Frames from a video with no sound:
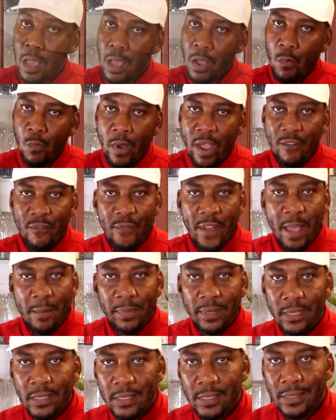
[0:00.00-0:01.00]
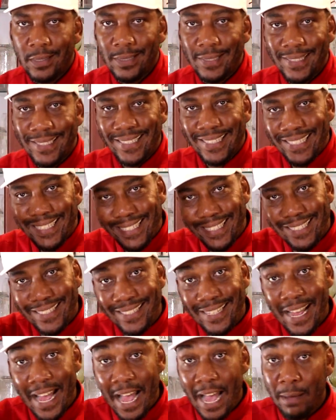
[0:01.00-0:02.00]
All right, family,
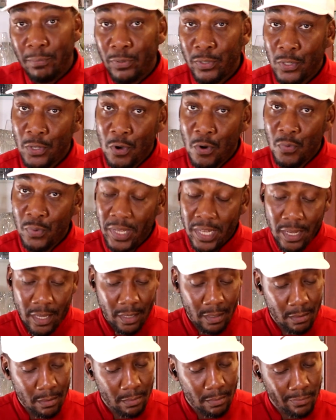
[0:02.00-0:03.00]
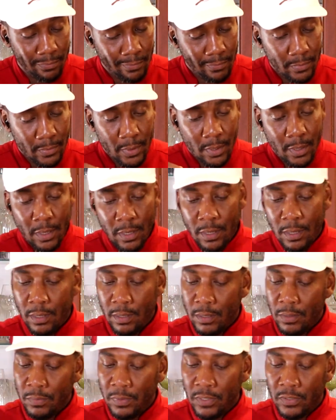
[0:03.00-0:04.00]
time to go in
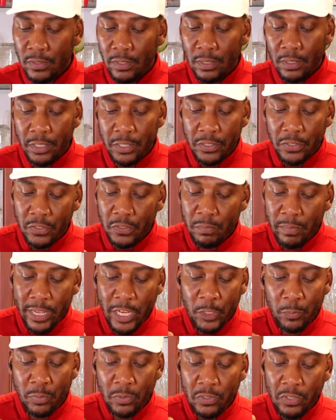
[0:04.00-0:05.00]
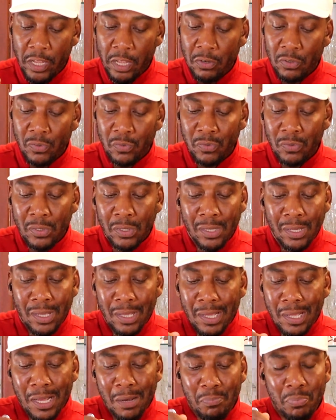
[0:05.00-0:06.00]
on this delicious mashed potatoes.
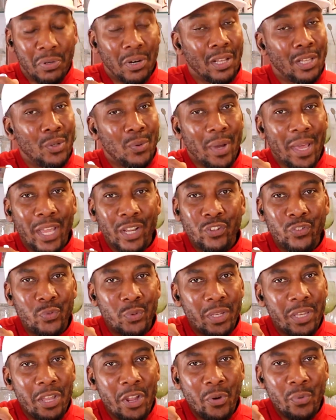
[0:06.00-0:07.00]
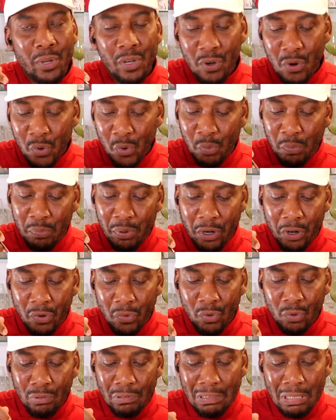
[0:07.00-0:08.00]
I put a little extra Kerrygold
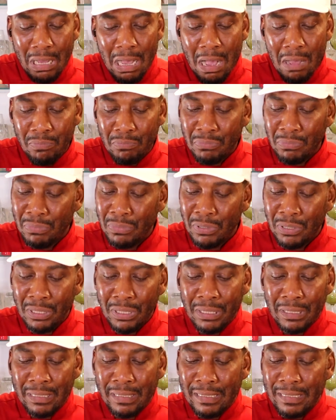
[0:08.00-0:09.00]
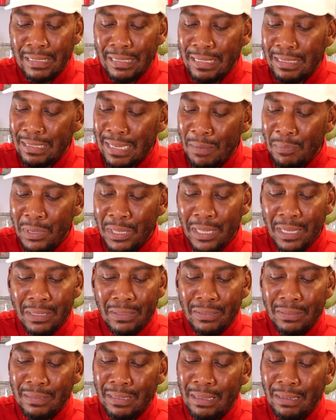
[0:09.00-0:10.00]
butter on top. It's
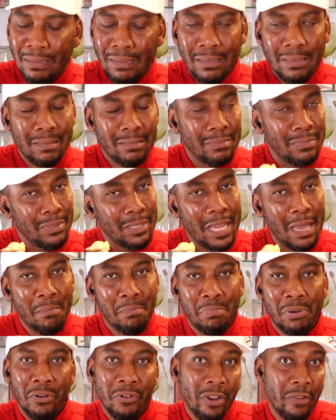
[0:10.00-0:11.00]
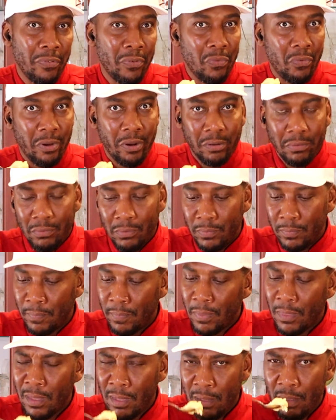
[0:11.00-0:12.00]
got butter everywhere.
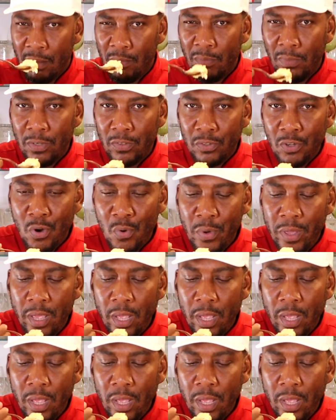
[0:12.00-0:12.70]
Let's go